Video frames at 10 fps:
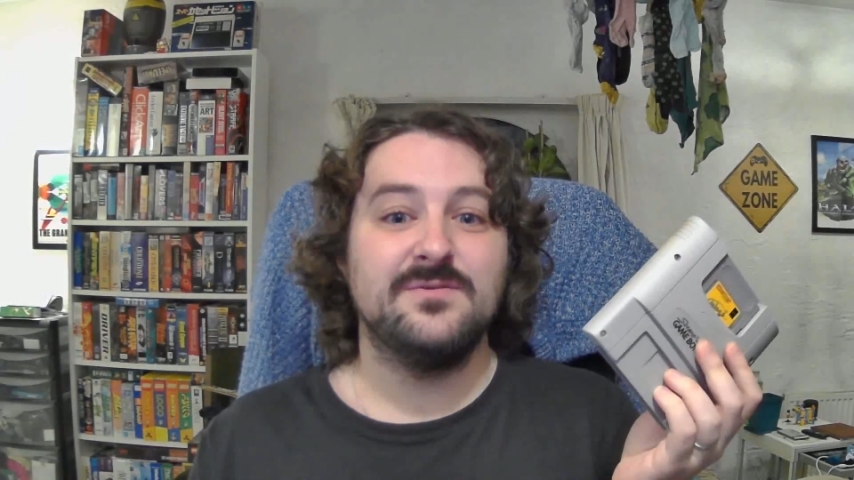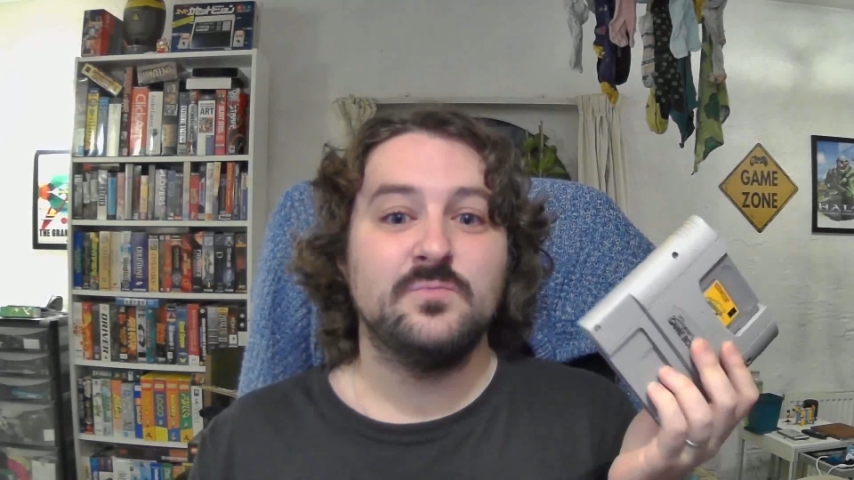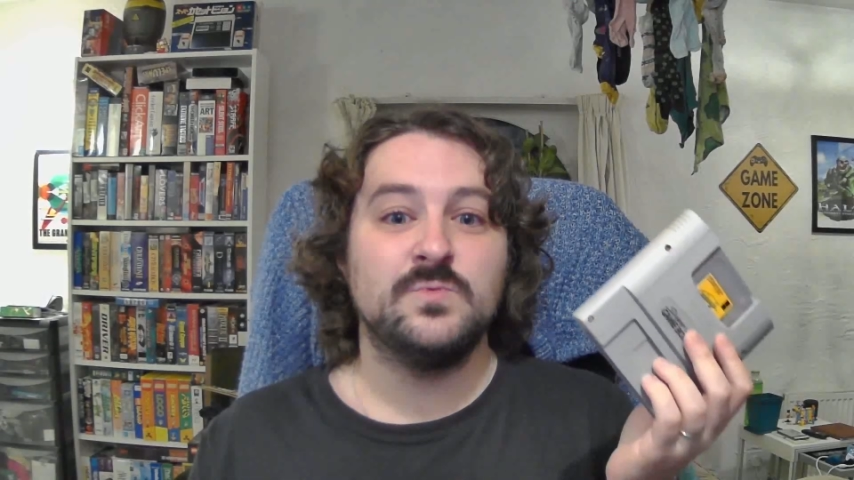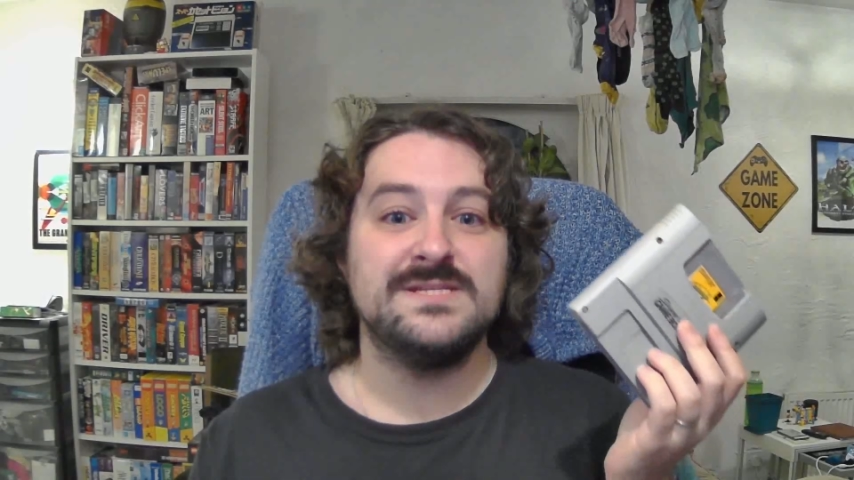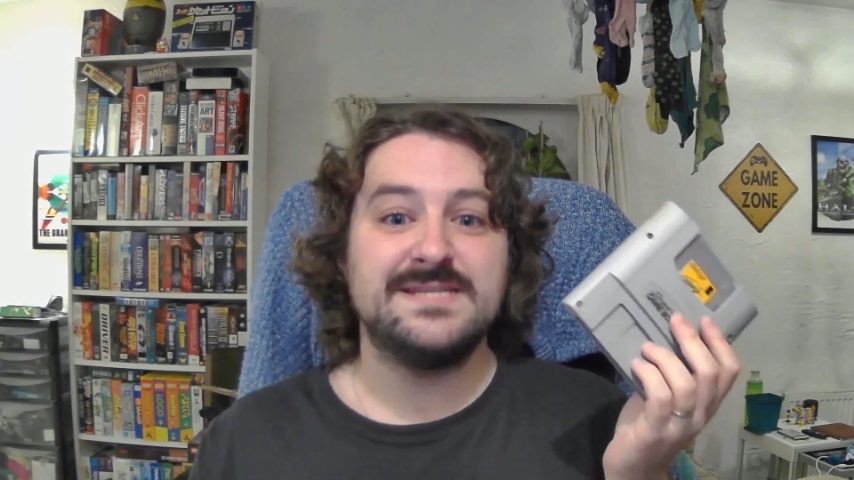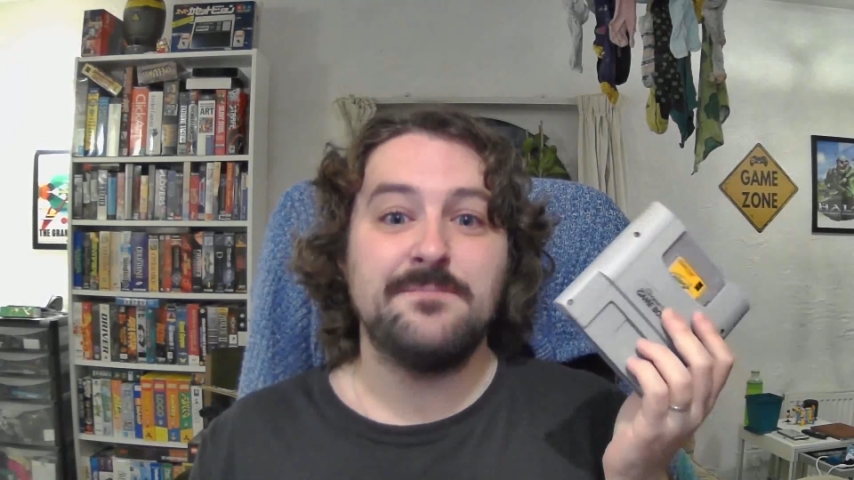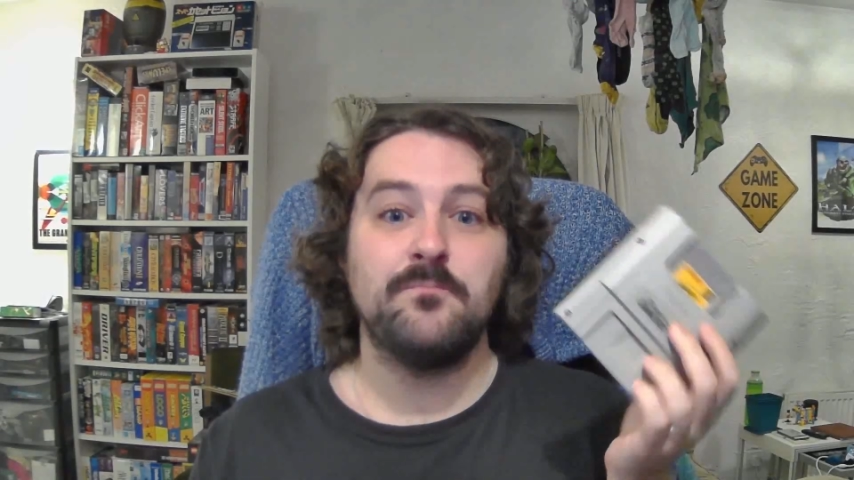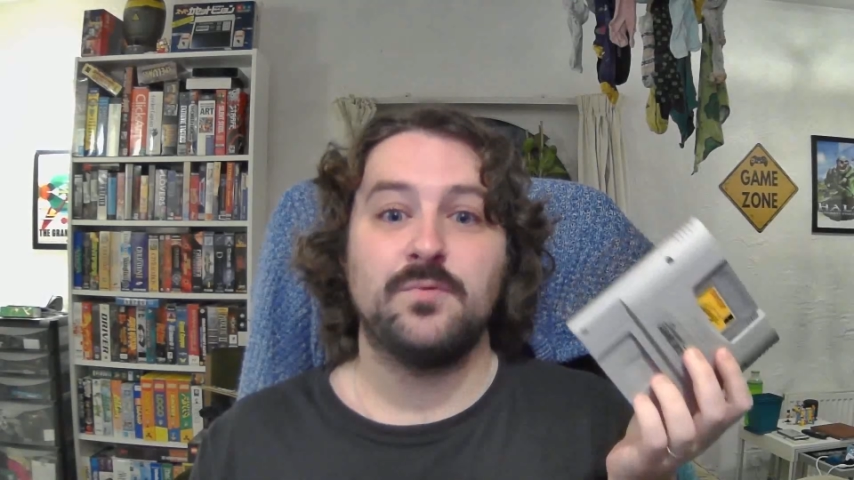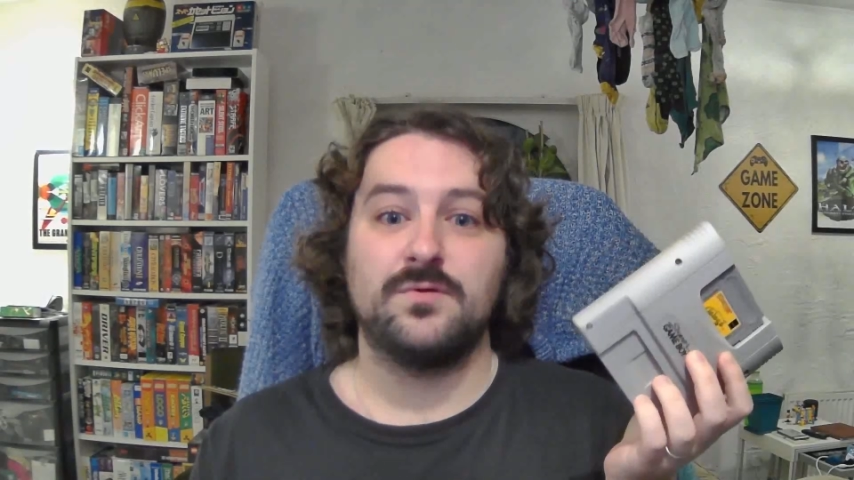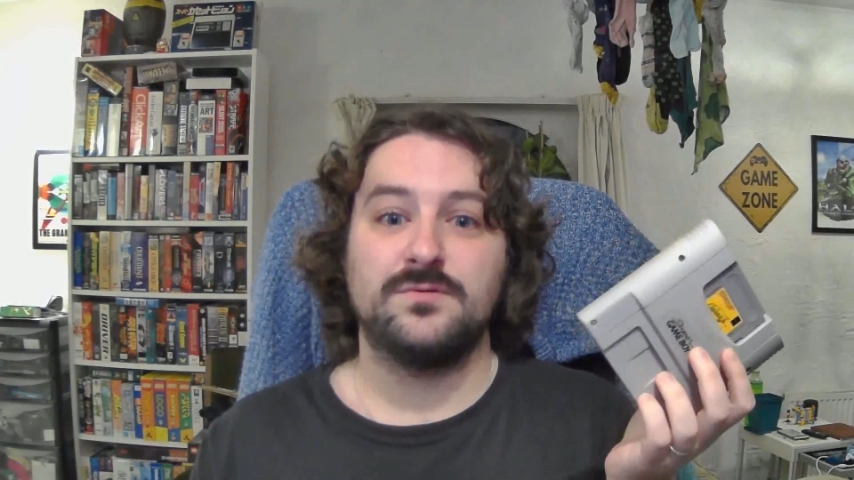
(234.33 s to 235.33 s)

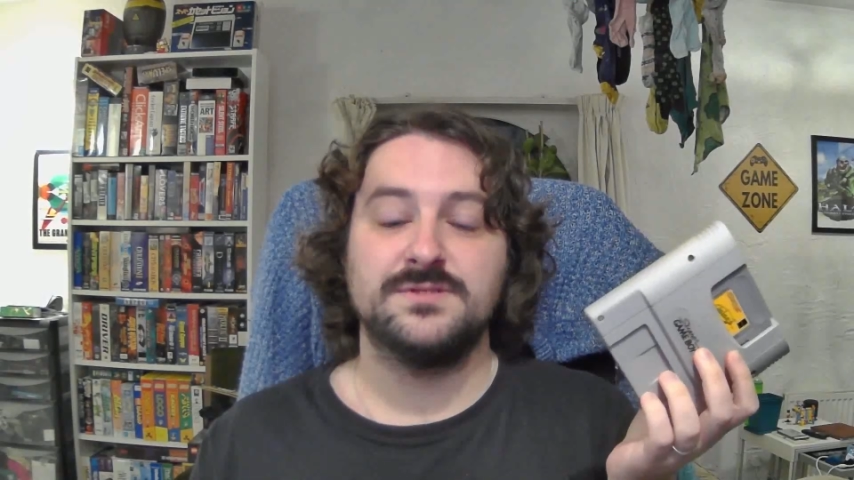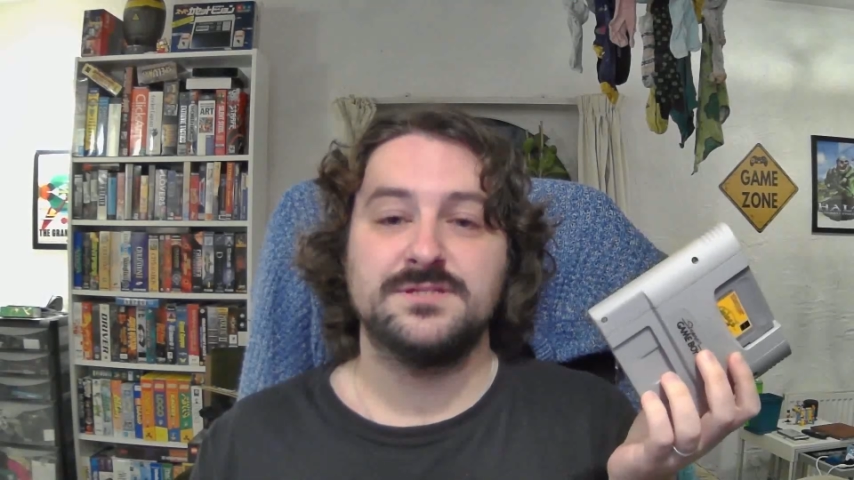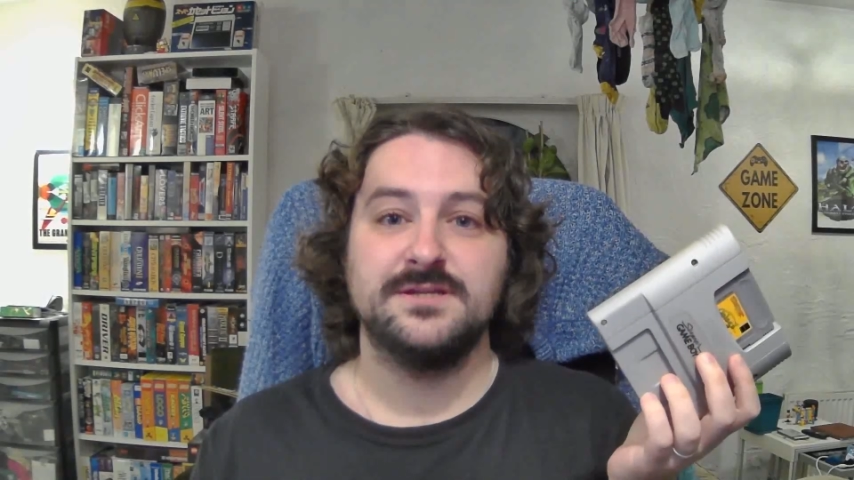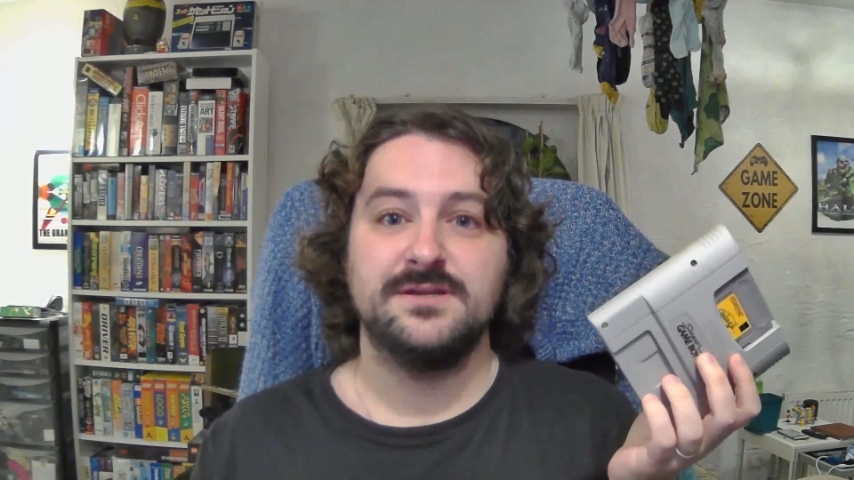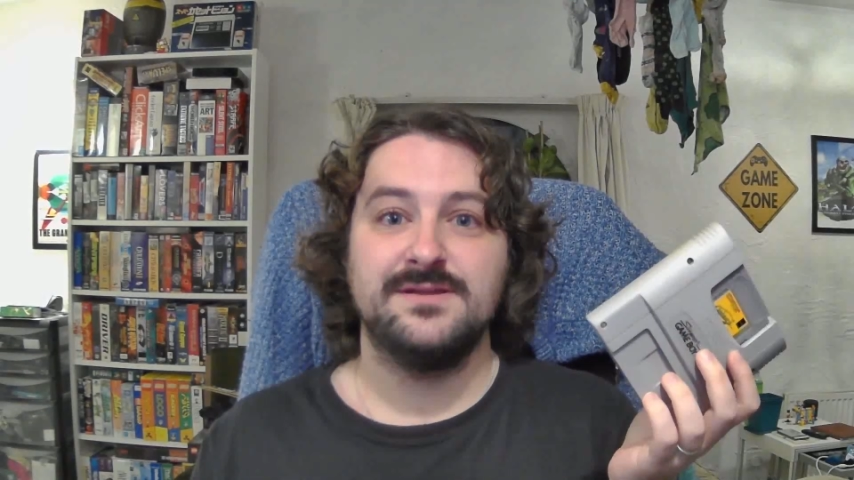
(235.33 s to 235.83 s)
resembles